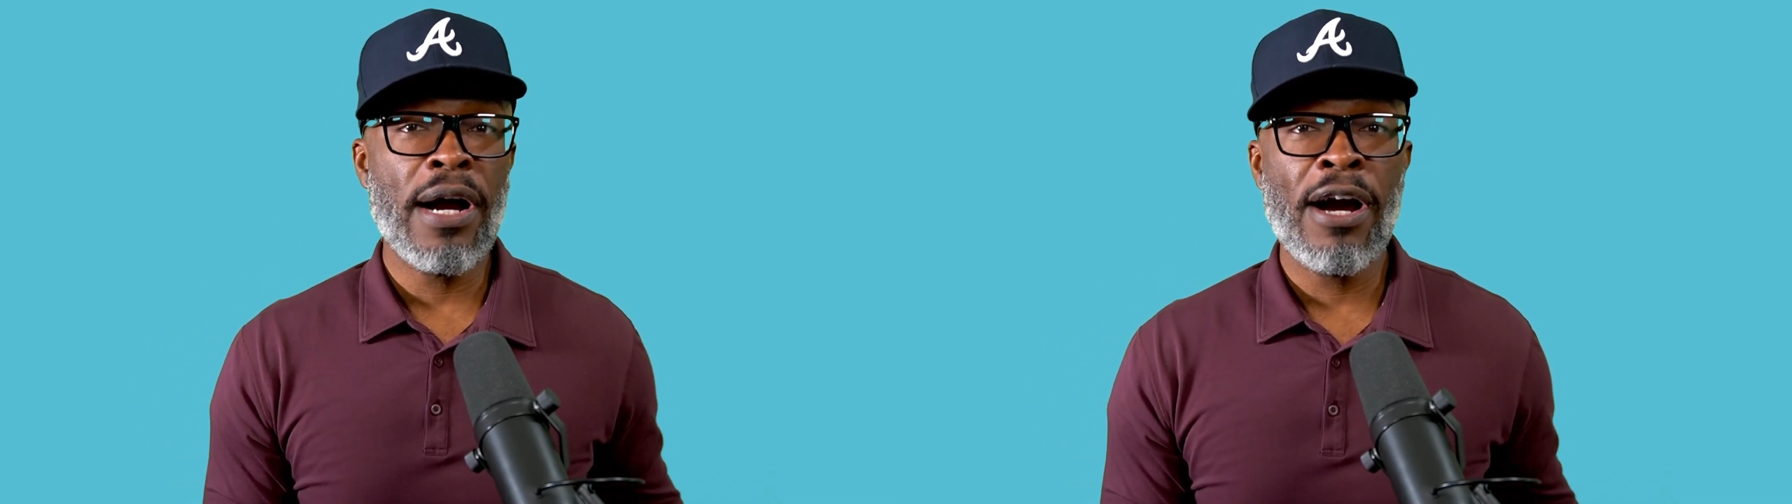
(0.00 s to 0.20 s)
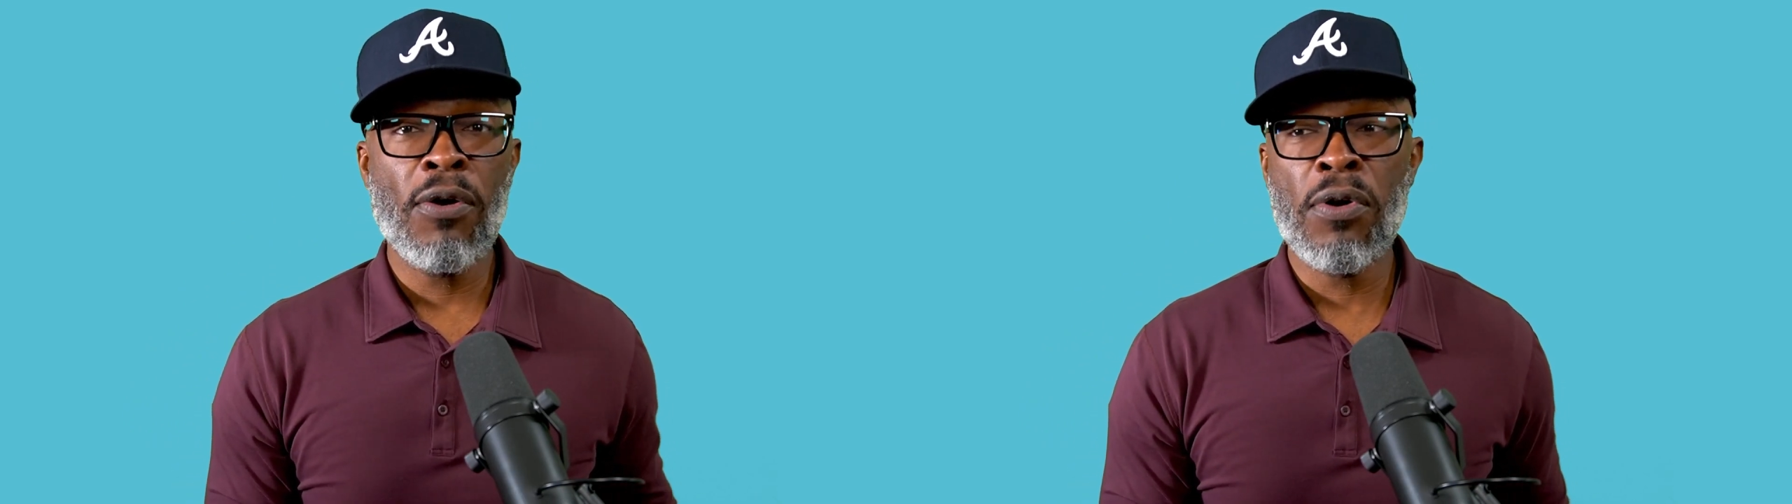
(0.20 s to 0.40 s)

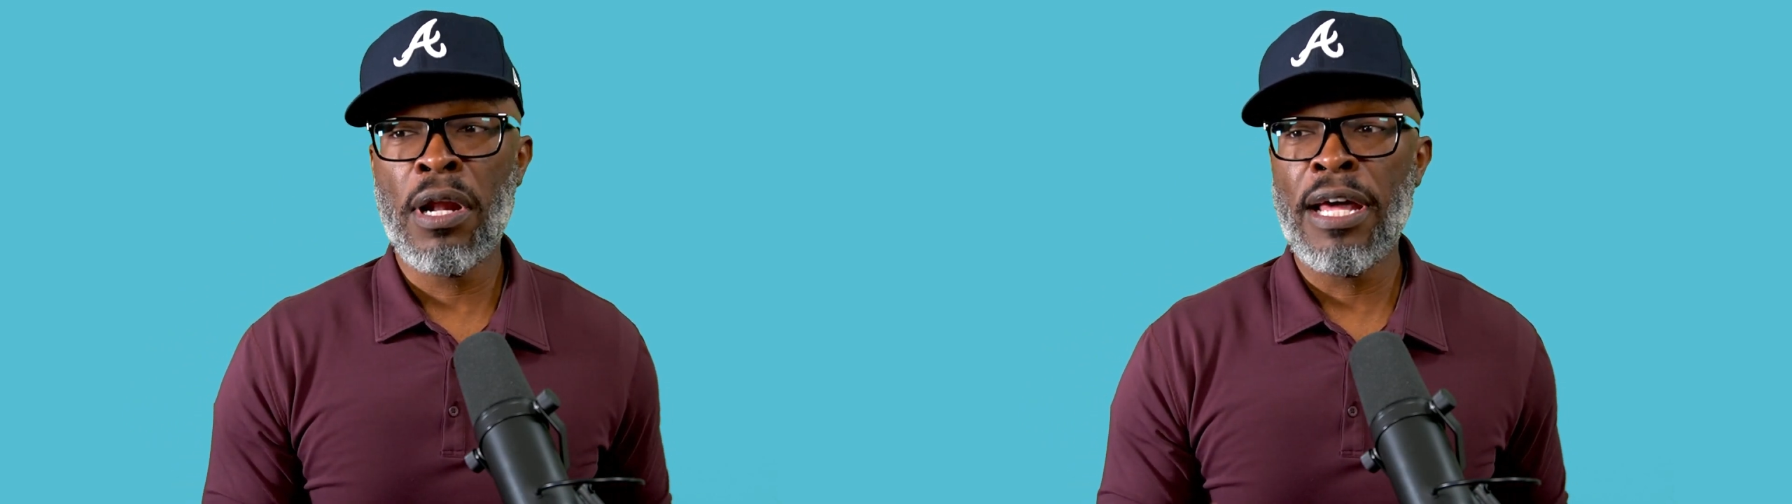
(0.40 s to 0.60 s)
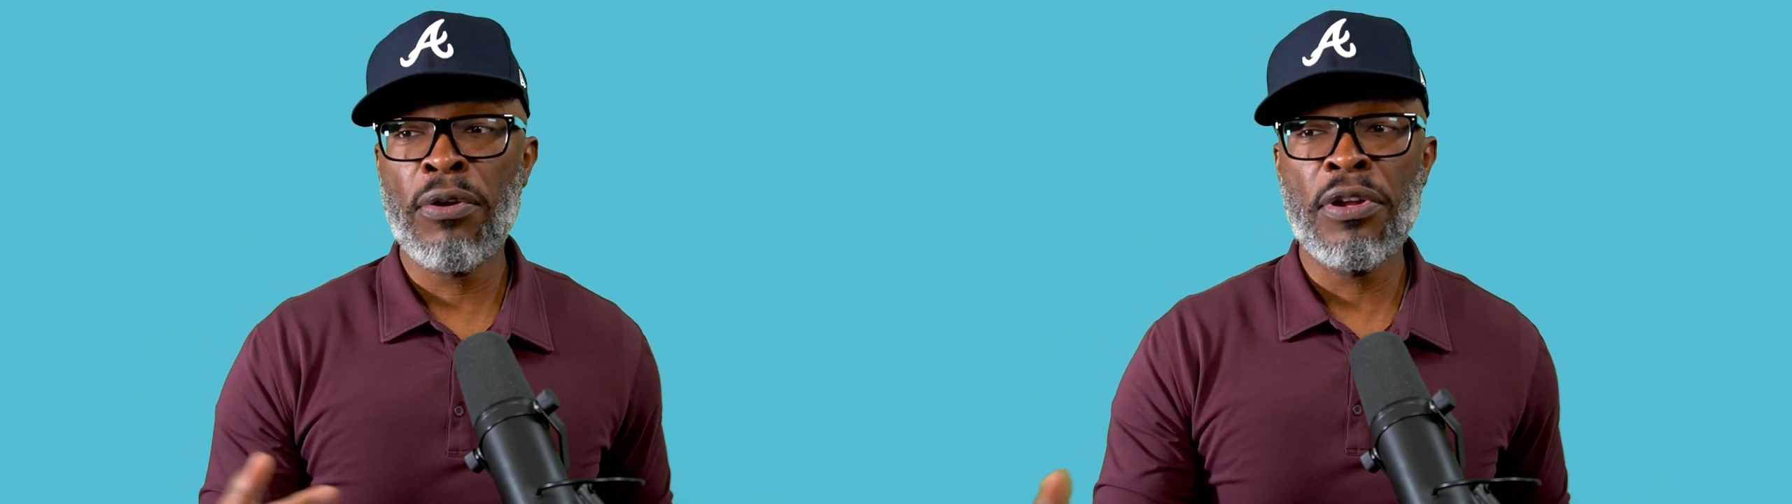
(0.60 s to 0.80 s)
out on a
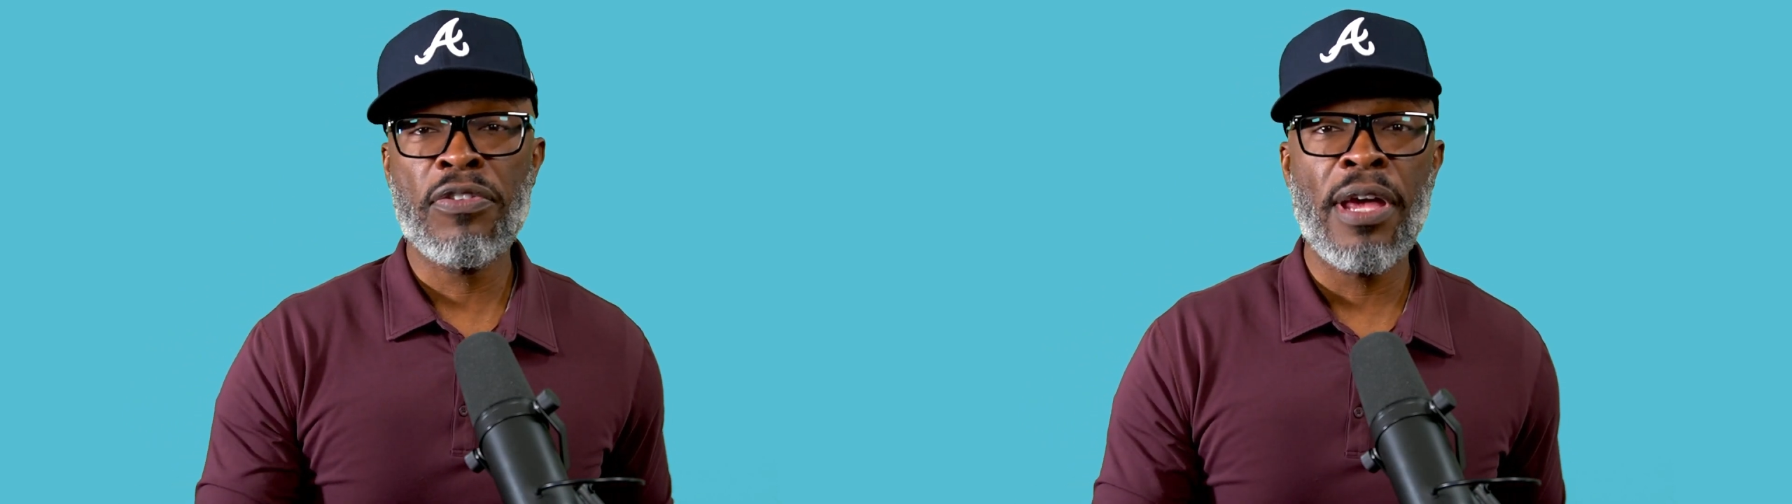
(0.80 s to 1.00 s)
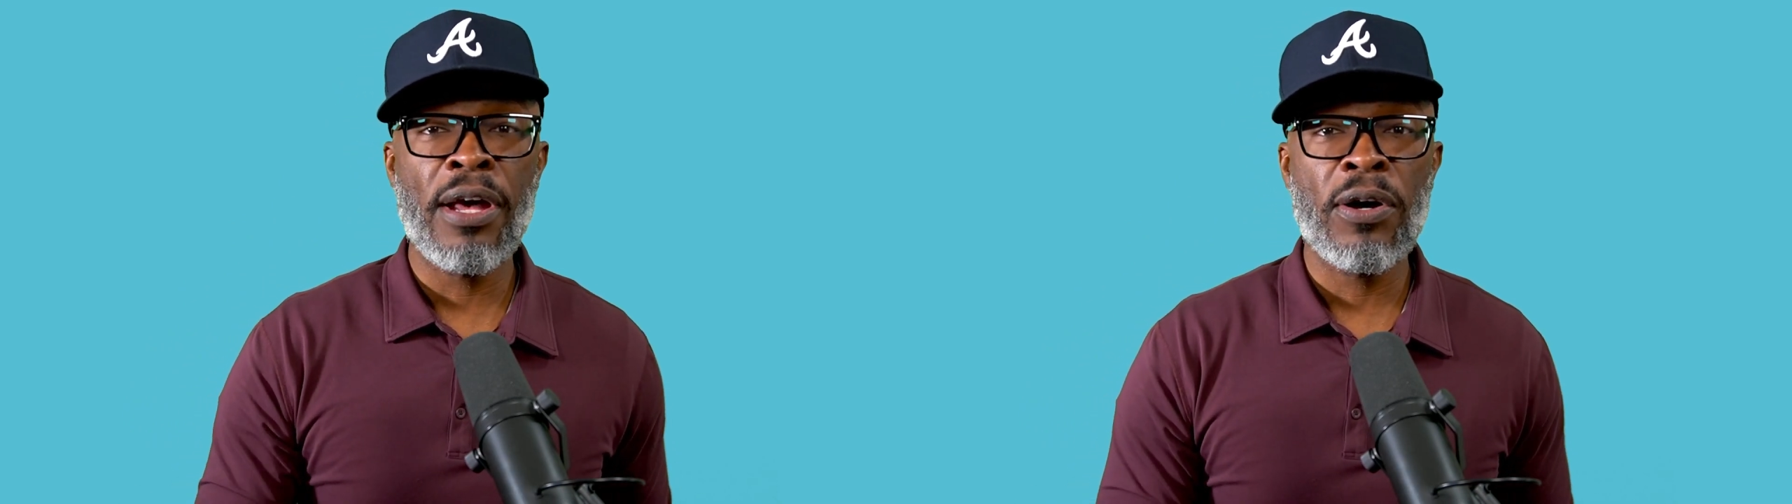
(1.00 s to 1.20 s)
night on the
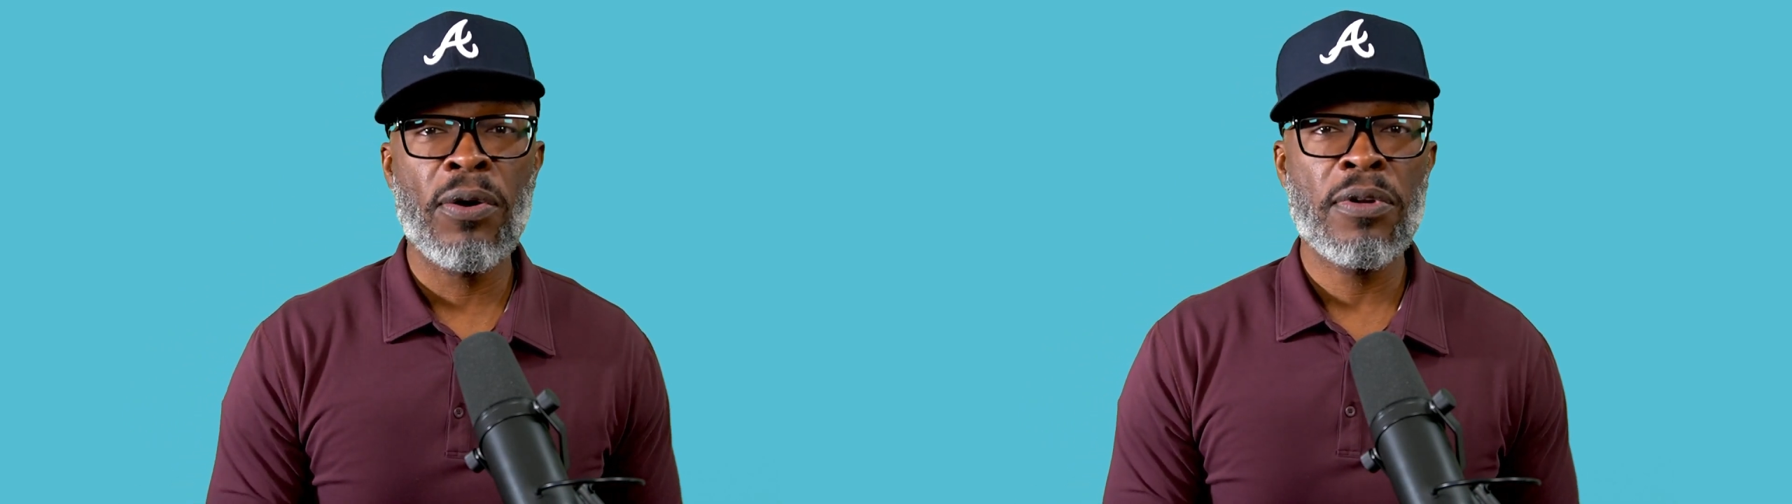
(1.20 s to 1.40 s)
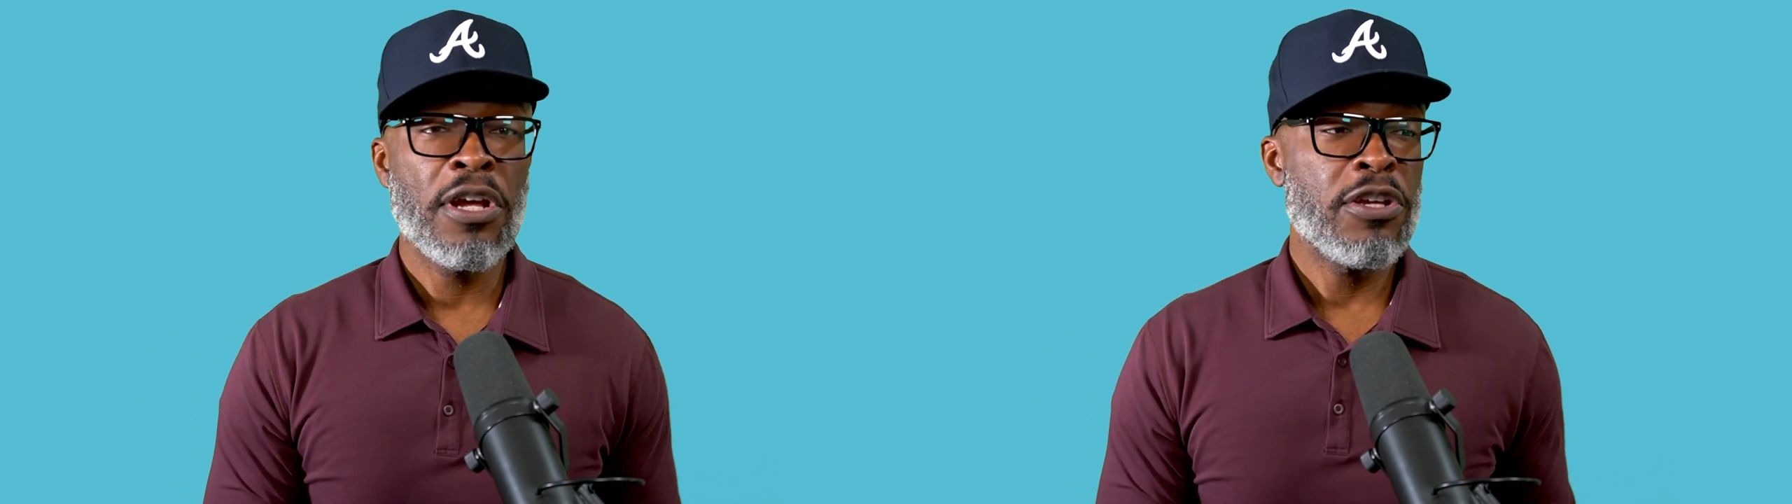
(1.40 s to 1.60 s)
town,